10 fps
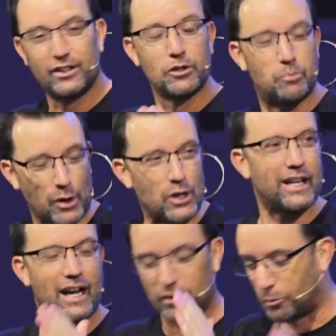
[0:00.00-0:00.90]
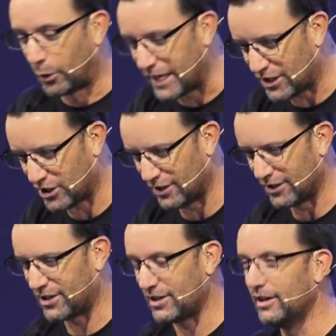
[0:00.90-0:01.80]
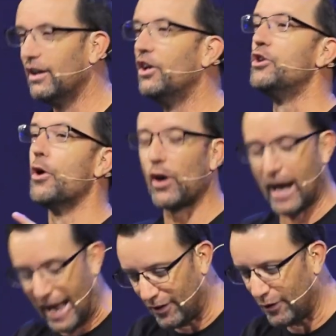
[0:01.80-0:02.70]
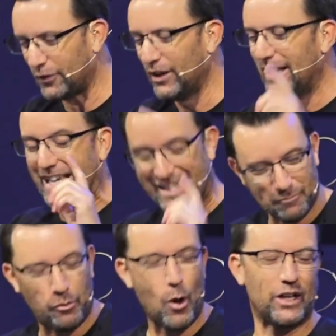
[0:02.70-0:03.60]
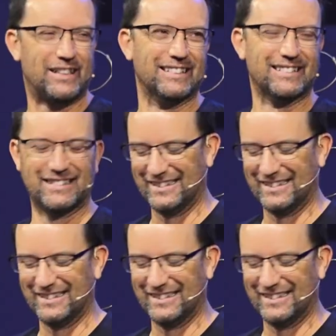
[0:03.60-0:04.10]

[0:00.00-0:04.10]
to burned out preachers your health is important.